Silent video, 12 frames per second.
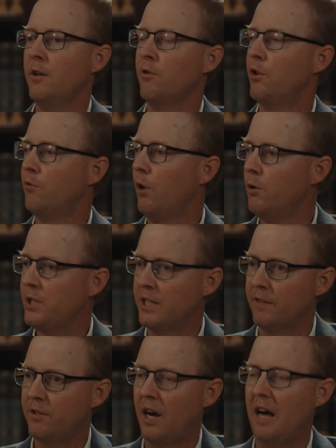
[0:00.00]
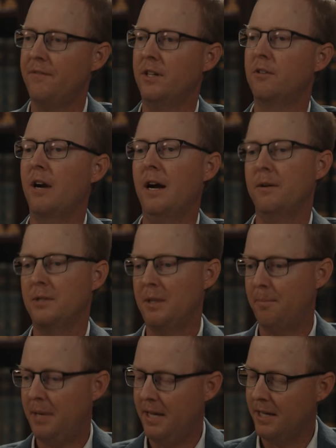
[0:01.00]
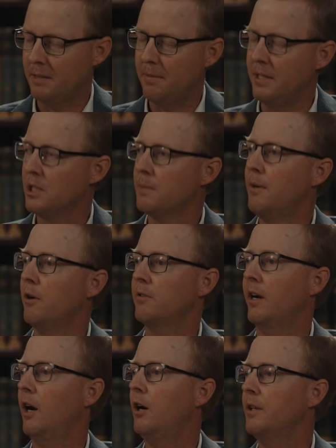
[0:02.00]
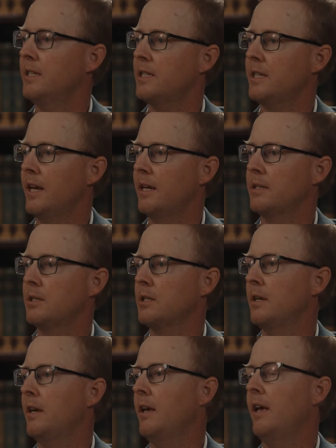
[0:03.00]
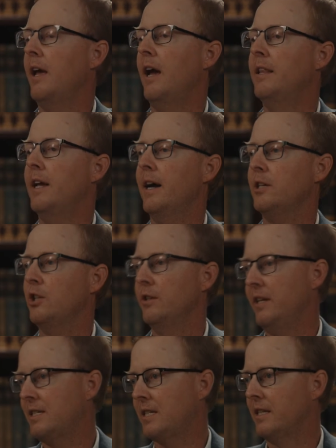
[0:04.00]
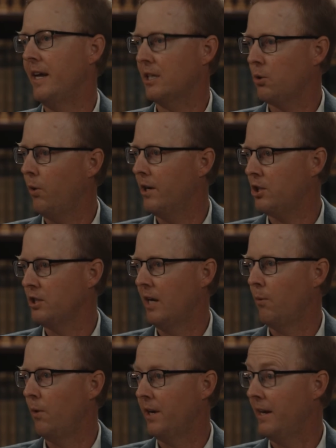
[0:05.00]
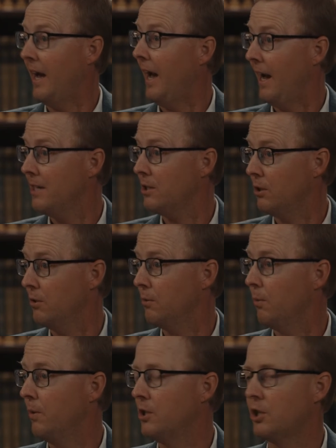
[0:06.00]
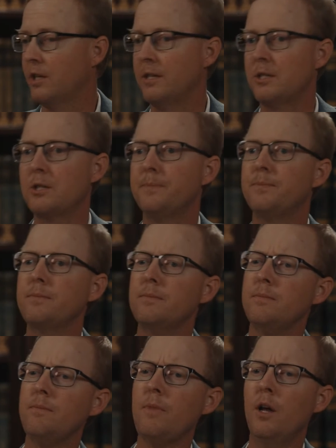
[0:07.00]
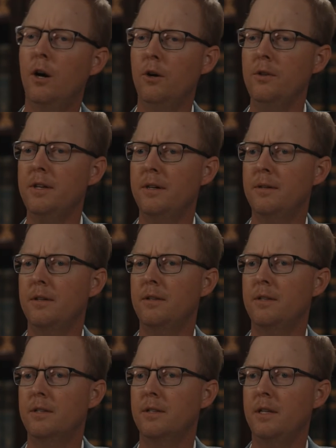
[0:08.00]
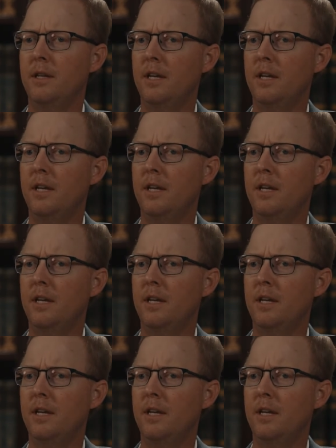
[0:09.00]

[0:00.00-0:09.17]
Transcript: the roasting of coffee grounds, the pig being smoked, right? All these things. And that actually leads to the next question I wanted to ask you, which is, all the